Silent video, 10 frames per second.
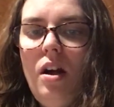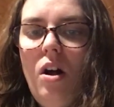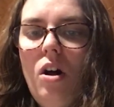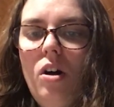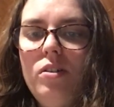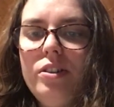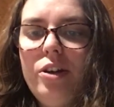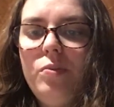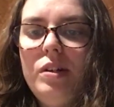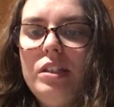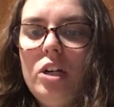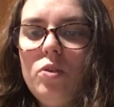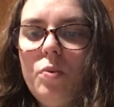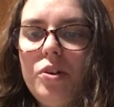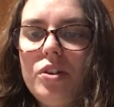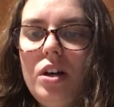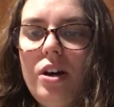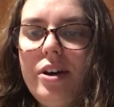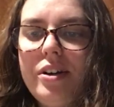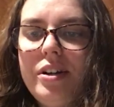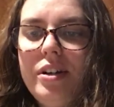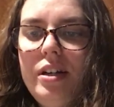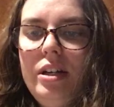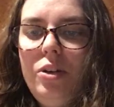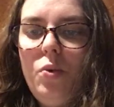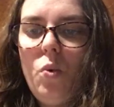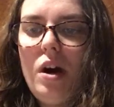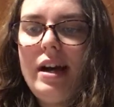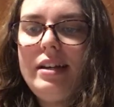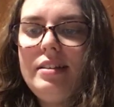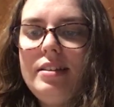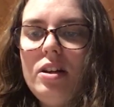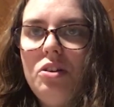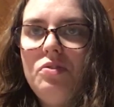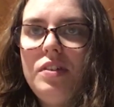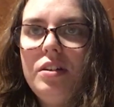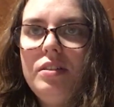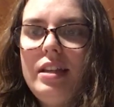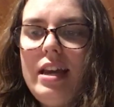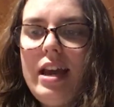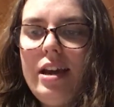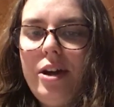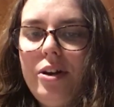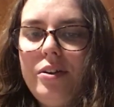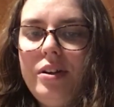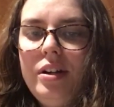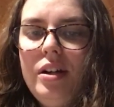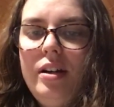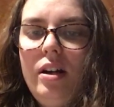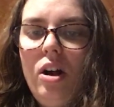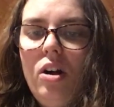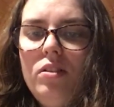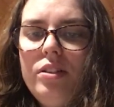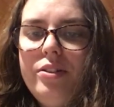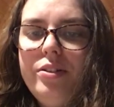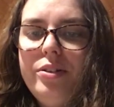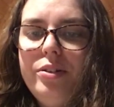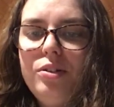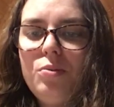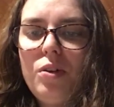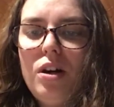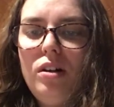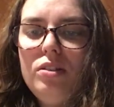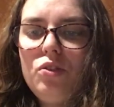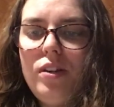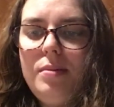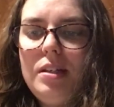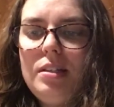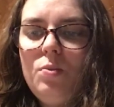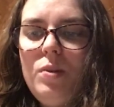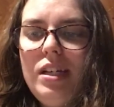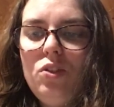All their windows were dark, quiet snow filled the air. All the Whos were all dreaming sweet